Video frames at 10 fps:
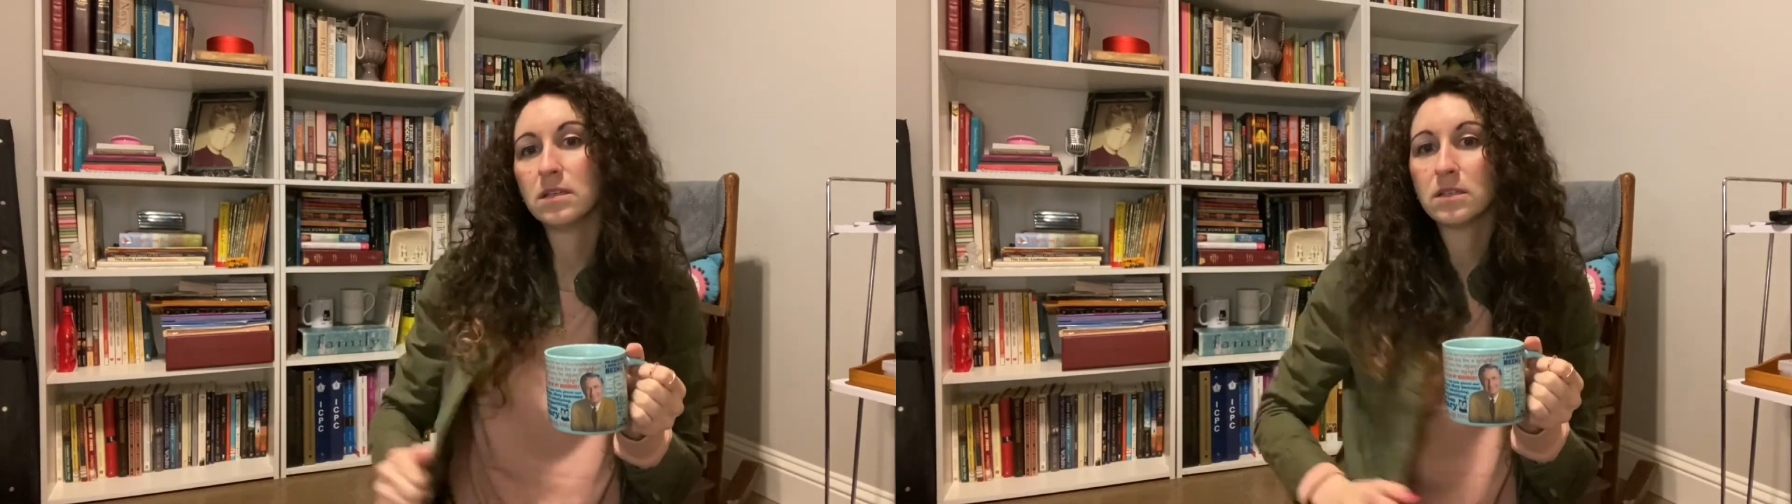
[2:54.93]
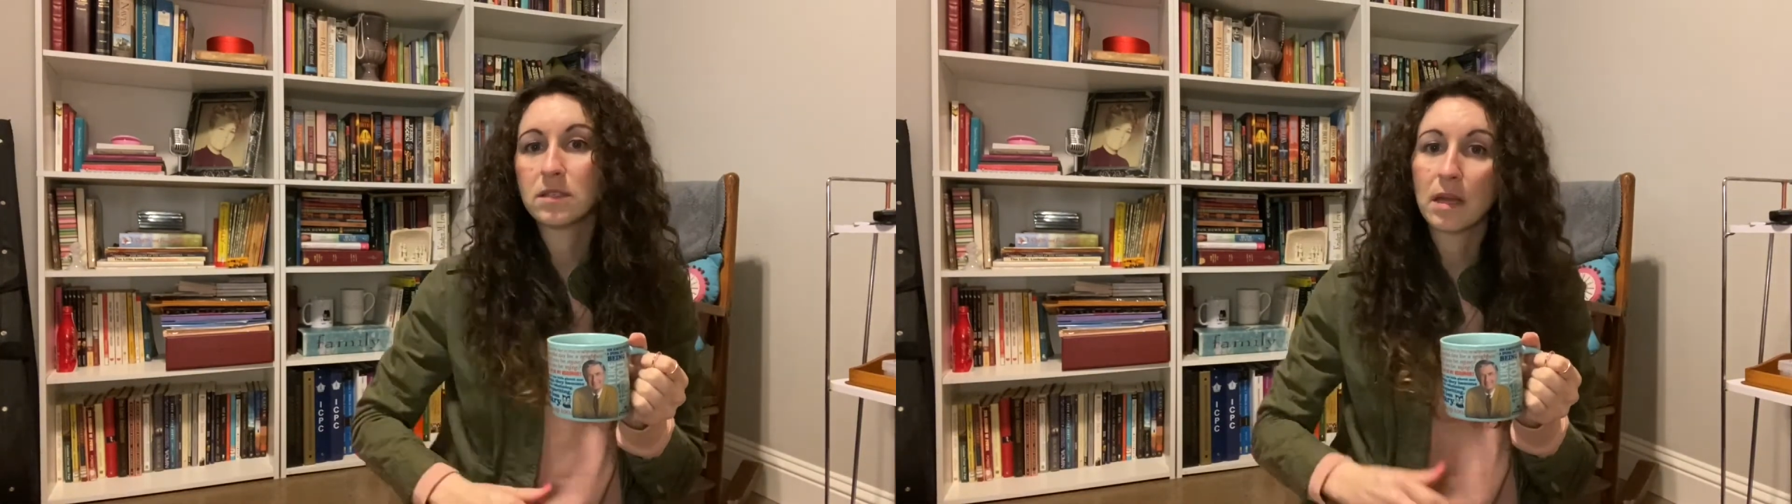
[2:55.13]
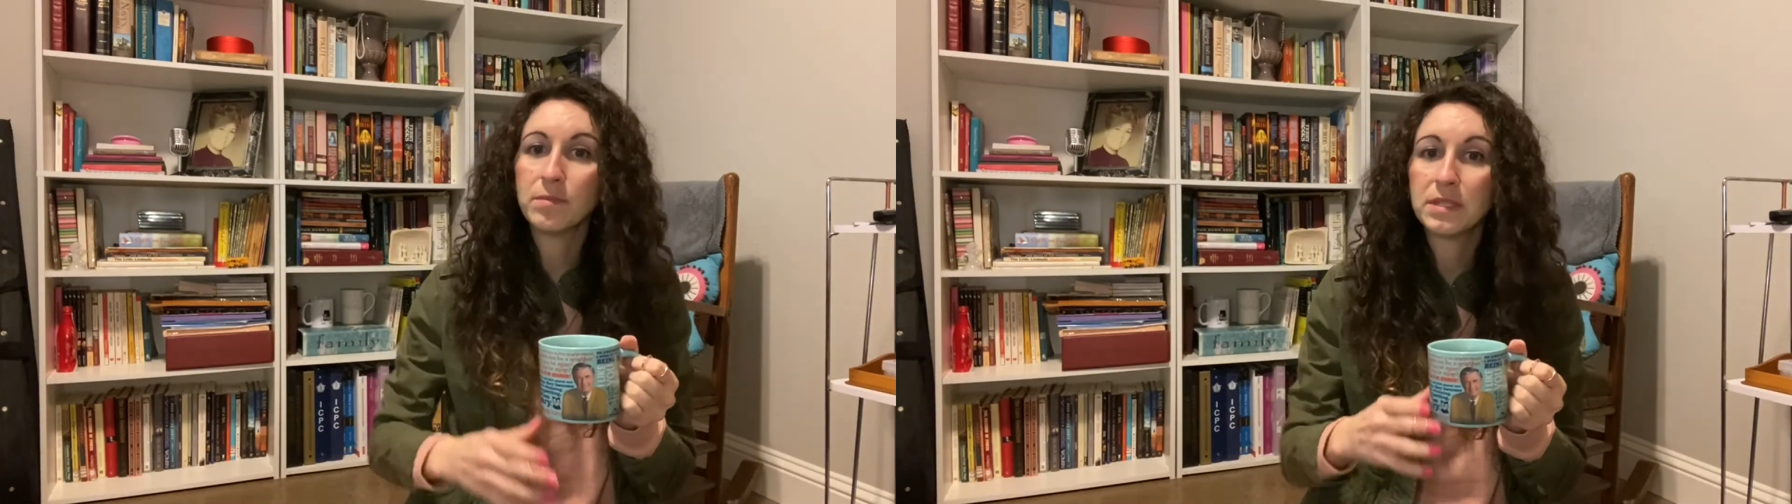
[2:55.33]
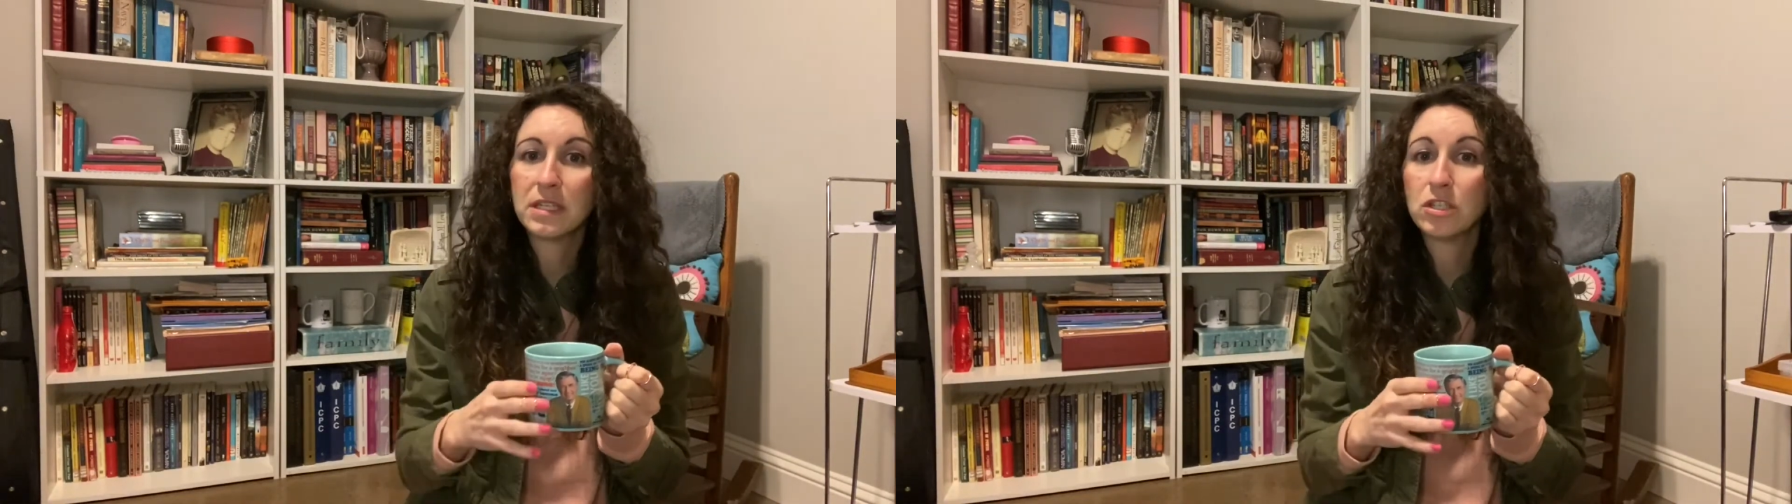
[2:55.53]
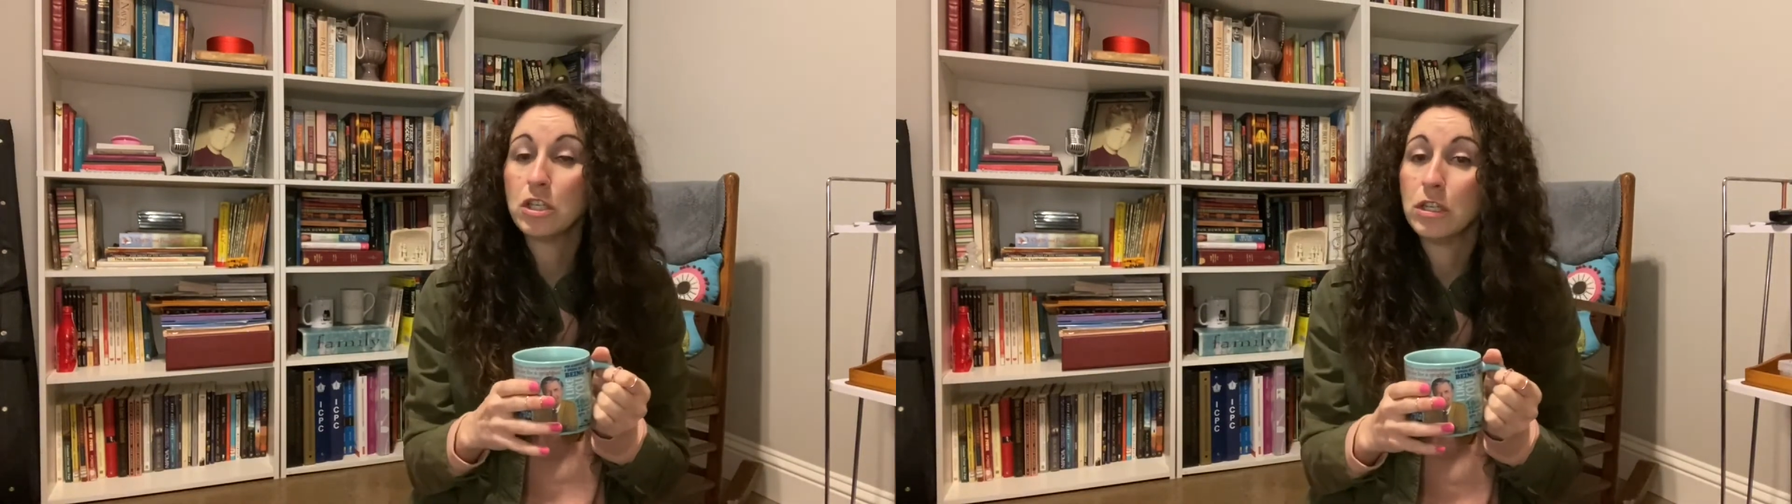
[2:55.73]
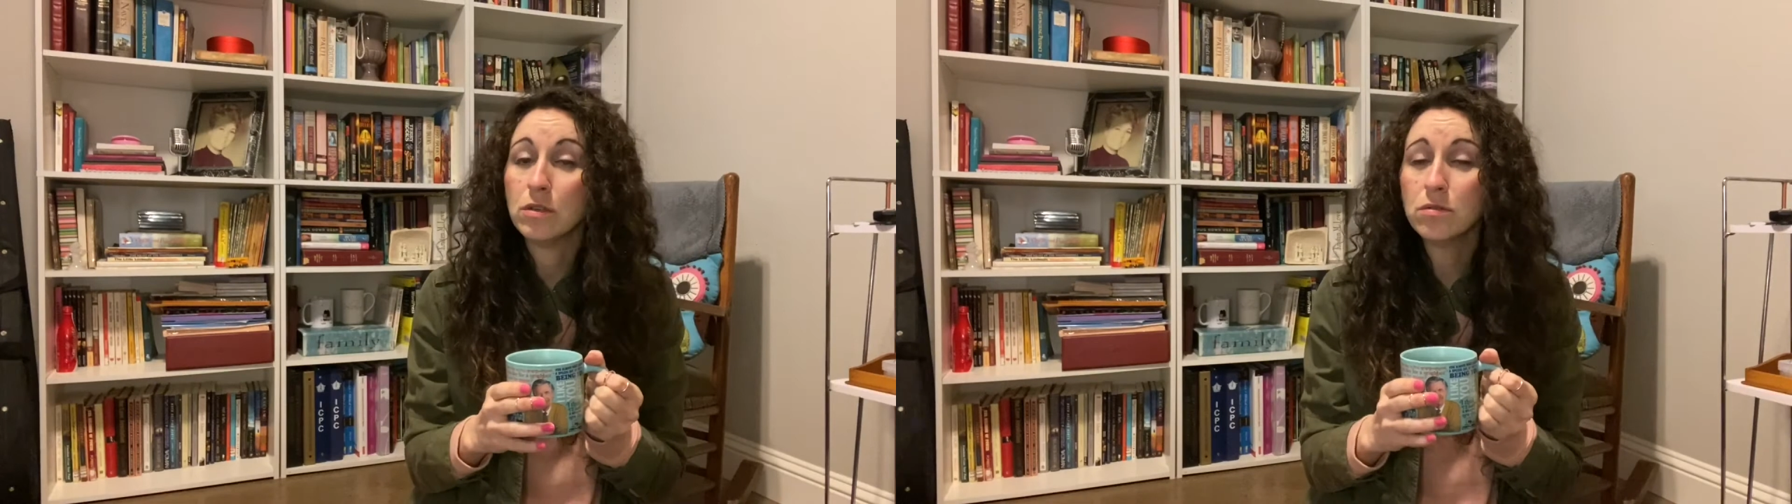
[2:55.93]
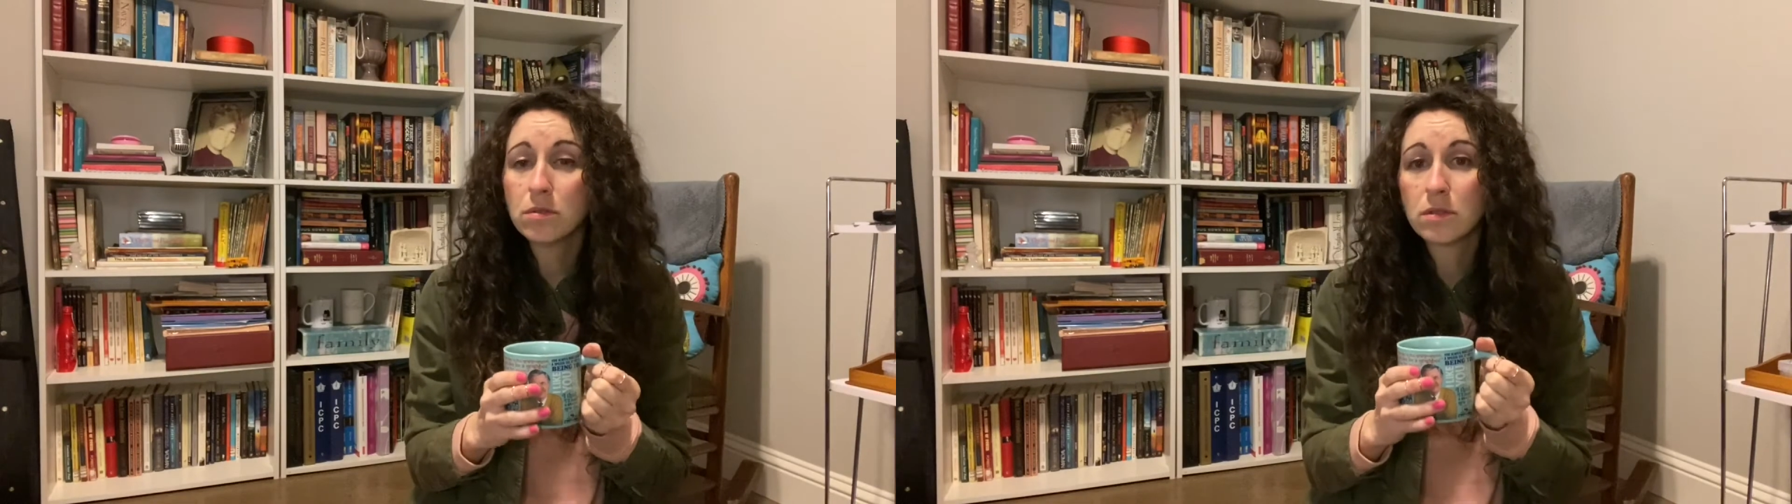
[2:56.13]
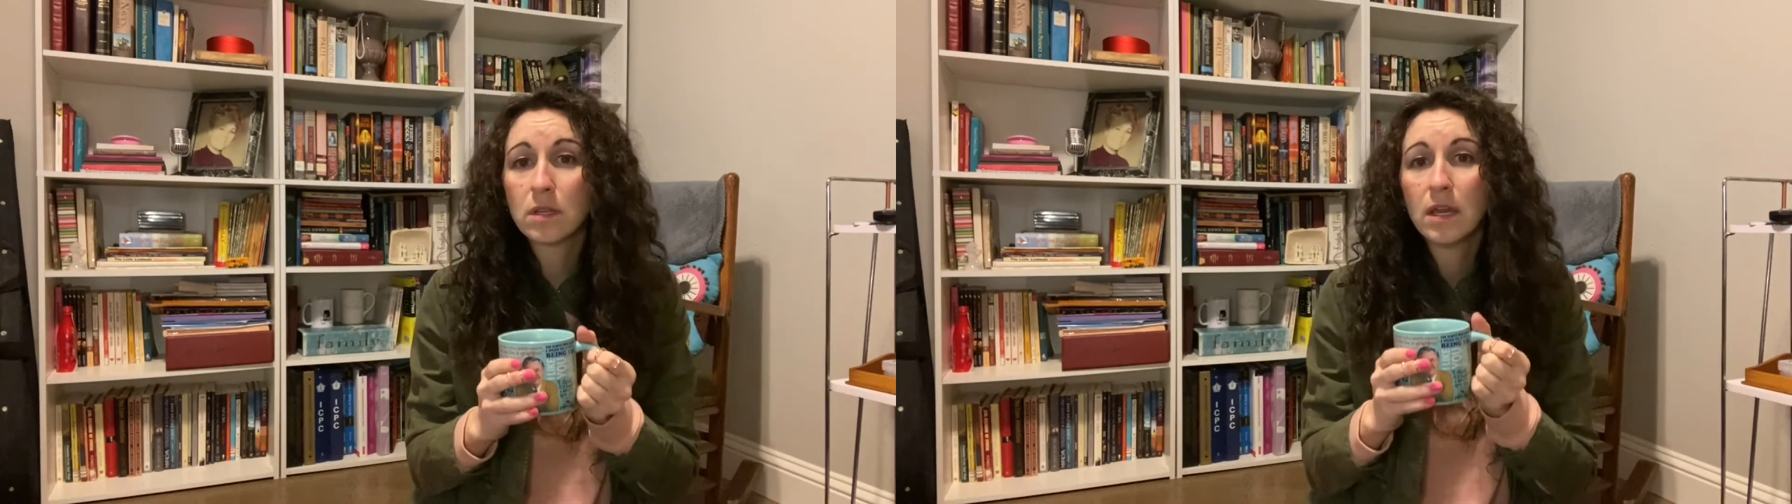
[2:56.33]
substance use,